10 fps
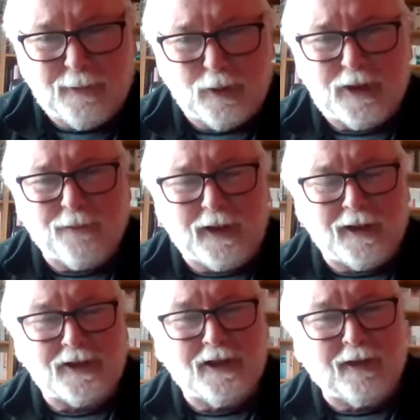
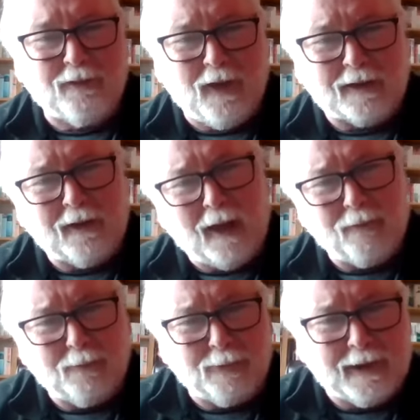justification they felt
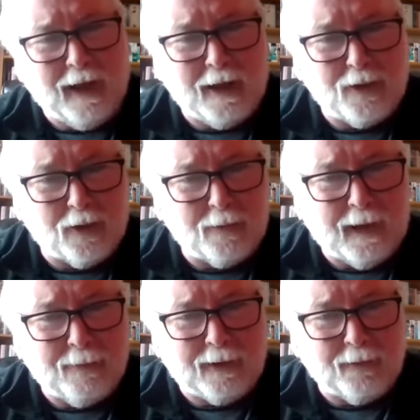haven't been hard done
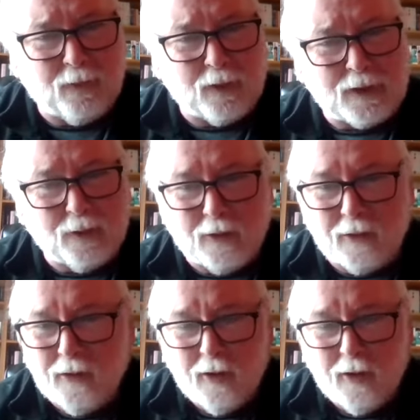by the first goal,